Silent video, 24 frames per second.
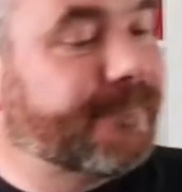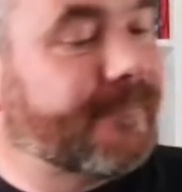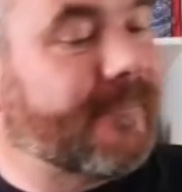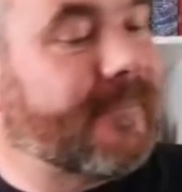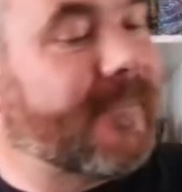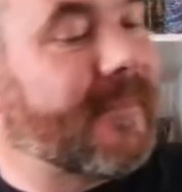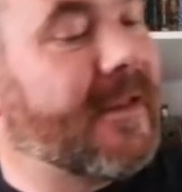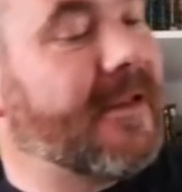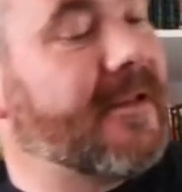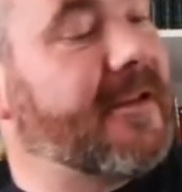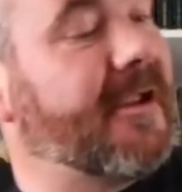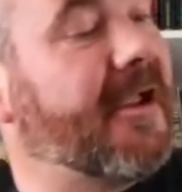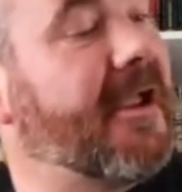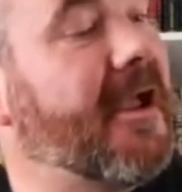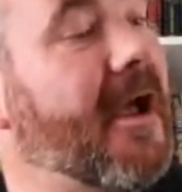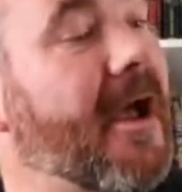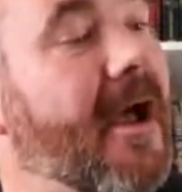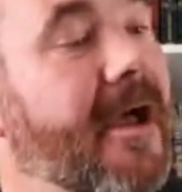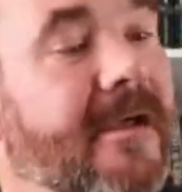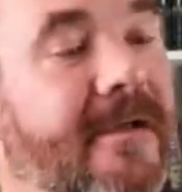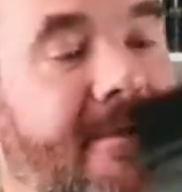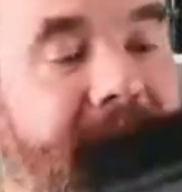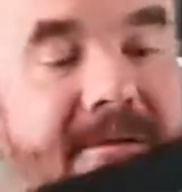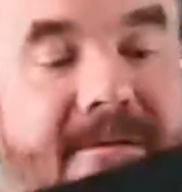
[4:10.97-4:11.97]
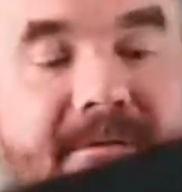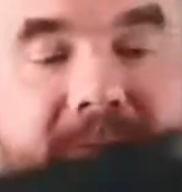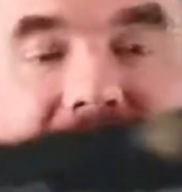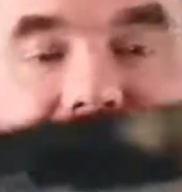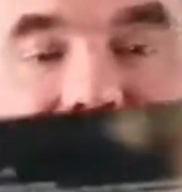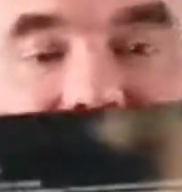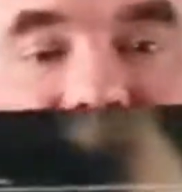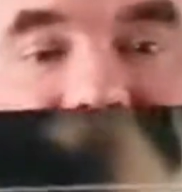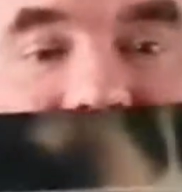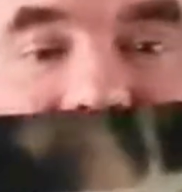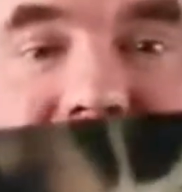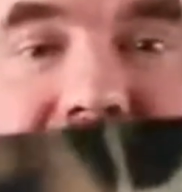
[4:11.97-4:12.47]
You get
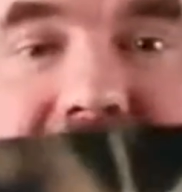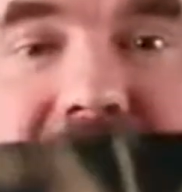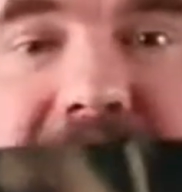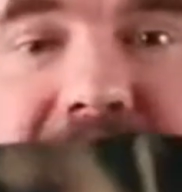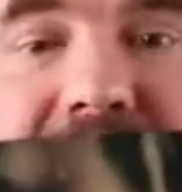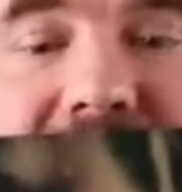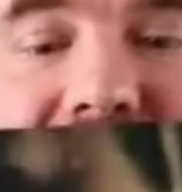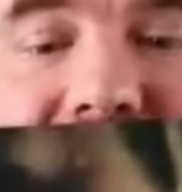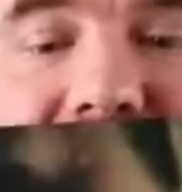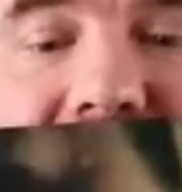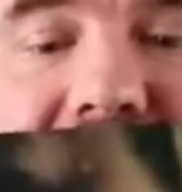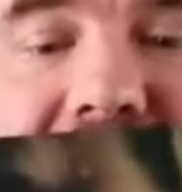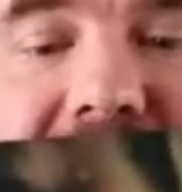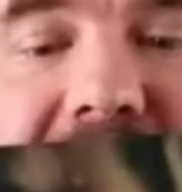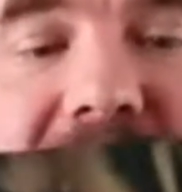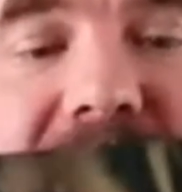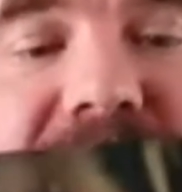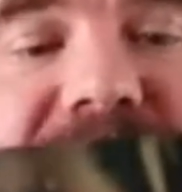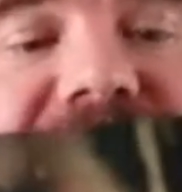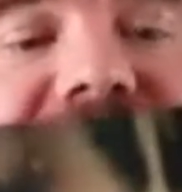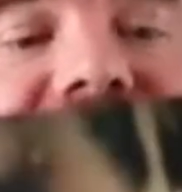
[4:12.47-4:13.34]
liner notes